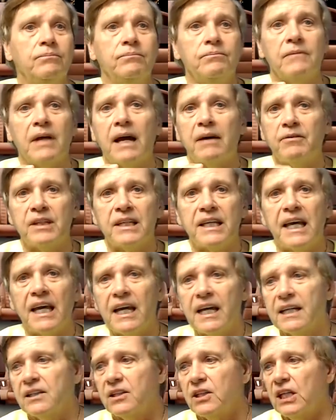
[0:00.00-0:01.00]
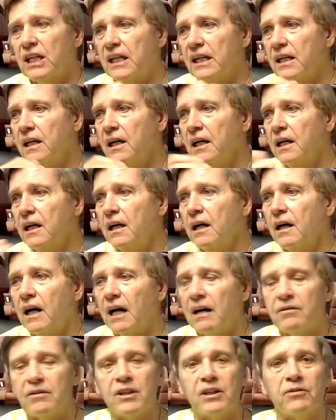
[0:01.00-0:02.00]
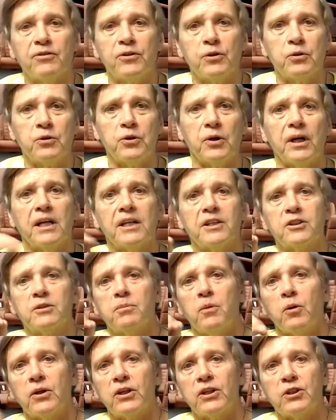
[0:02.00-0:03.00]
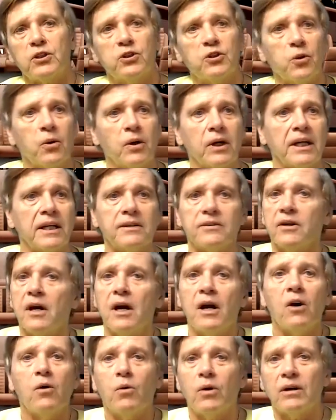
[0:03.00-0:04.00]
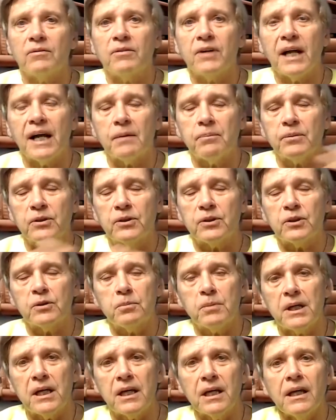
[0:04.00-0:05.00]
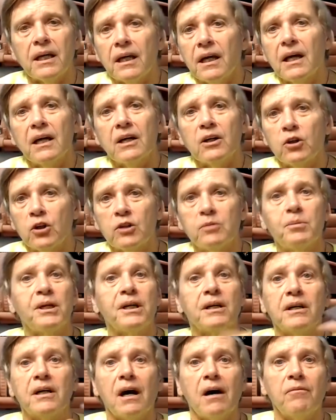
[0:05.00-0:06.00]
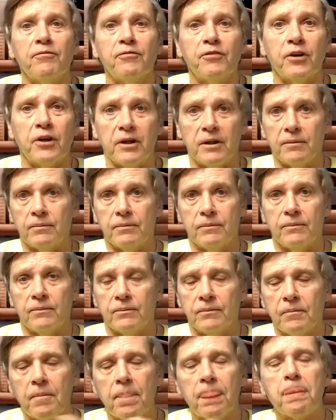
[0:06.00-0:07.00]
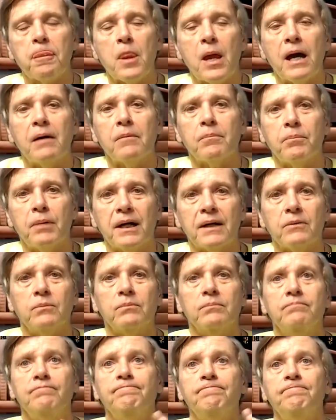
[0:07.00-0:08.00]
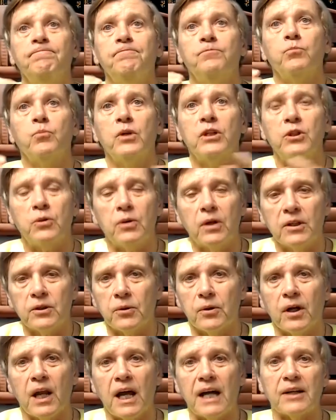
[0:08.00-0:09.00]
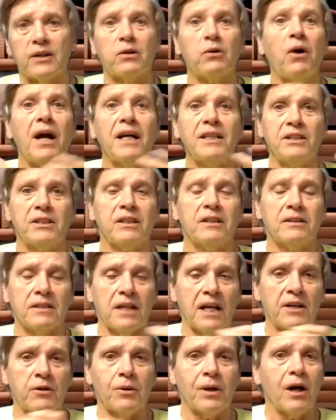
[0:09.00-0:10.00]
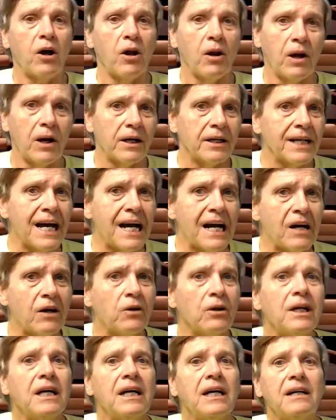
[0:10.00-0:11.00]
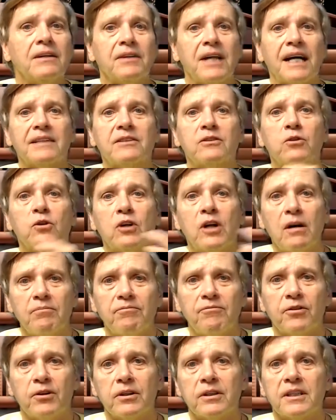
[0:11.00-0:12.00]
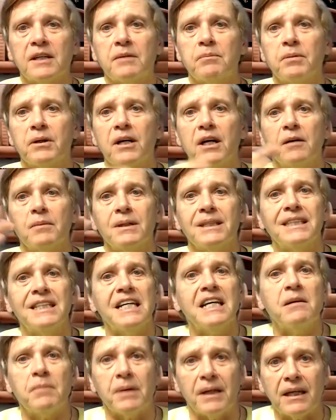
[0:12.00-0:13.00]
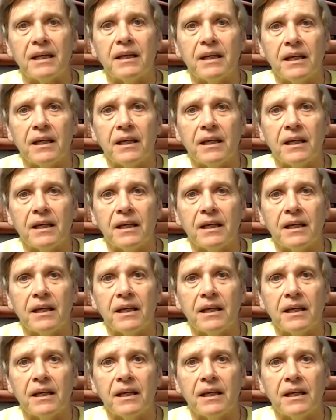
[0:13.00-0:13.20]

Having candy, having a few drinks, smoking a joint, whatever it happens to be, could be a comfort. But when you're under a lot of crisis, like we all are now, that comfort can become a demon.